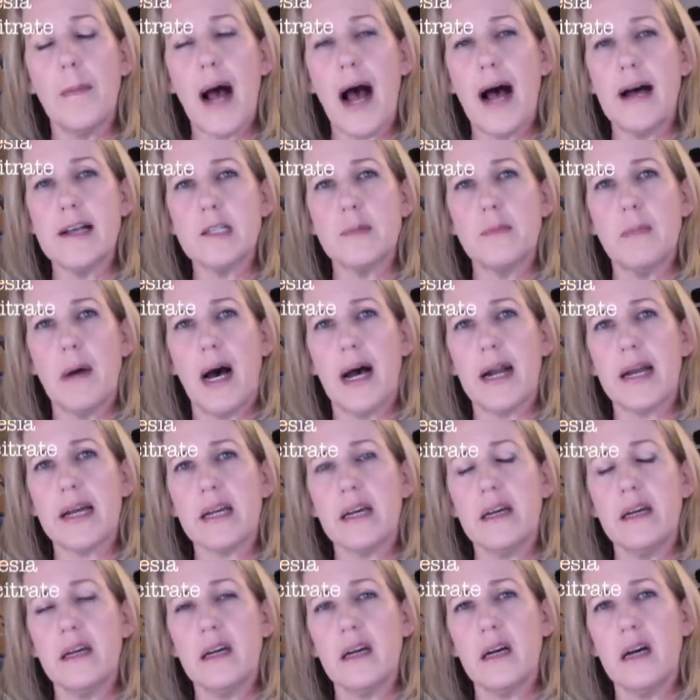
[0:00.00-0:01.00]

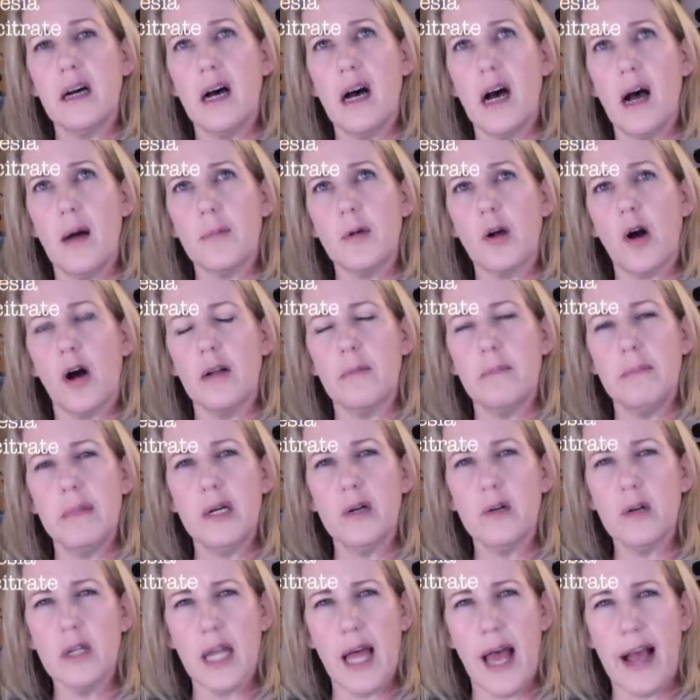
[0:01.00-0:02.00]
osmotic called
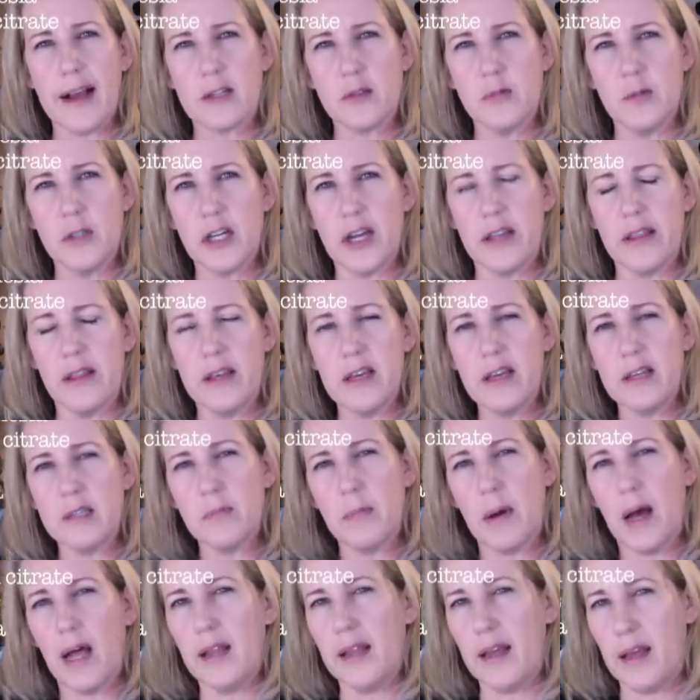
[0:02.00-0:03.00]
Miralax, which I think is
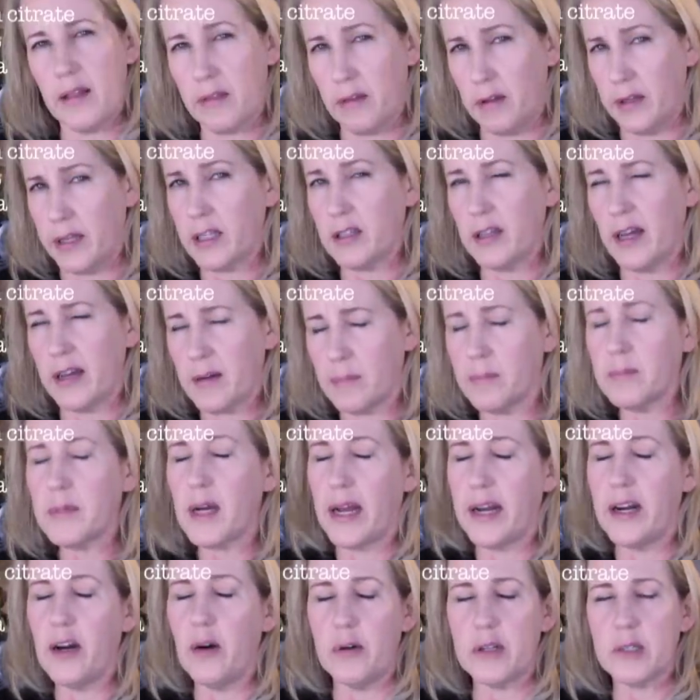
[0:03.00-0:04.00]
polyethylene glycol.
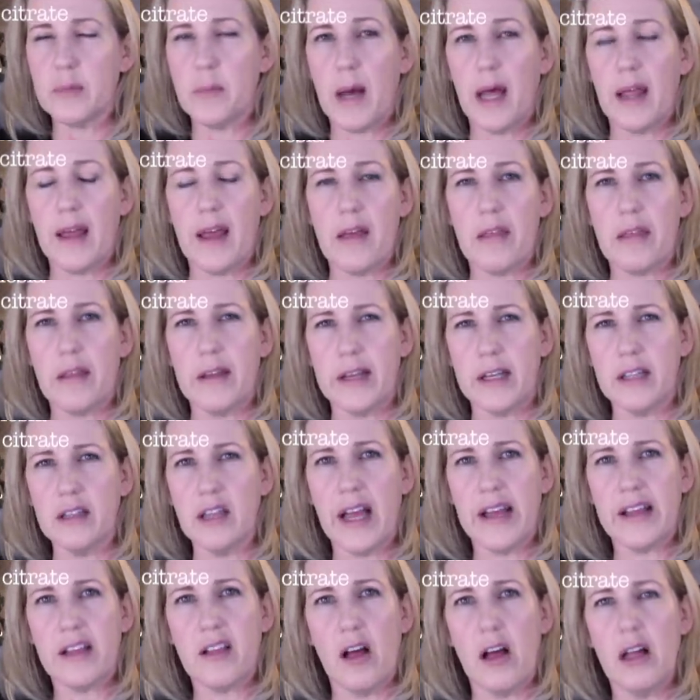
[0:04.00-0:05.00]
I know it's polyethylene
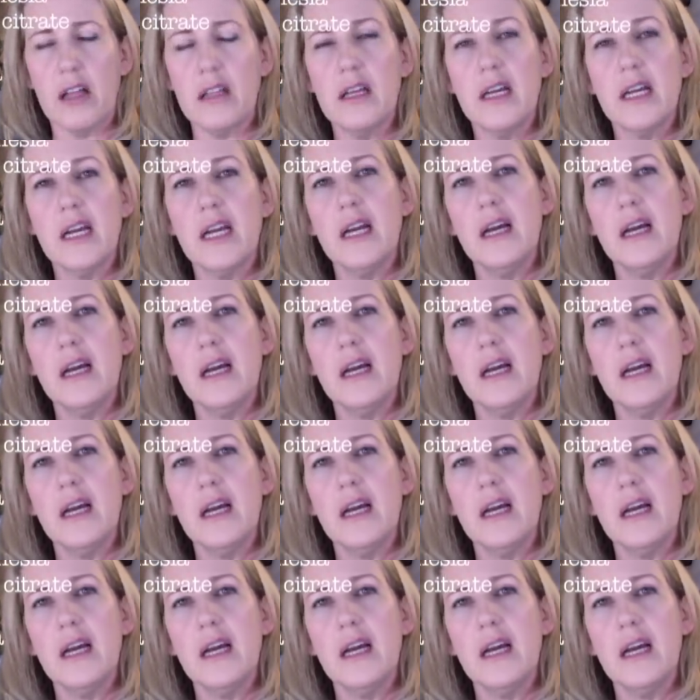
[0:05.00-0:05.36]
glycol.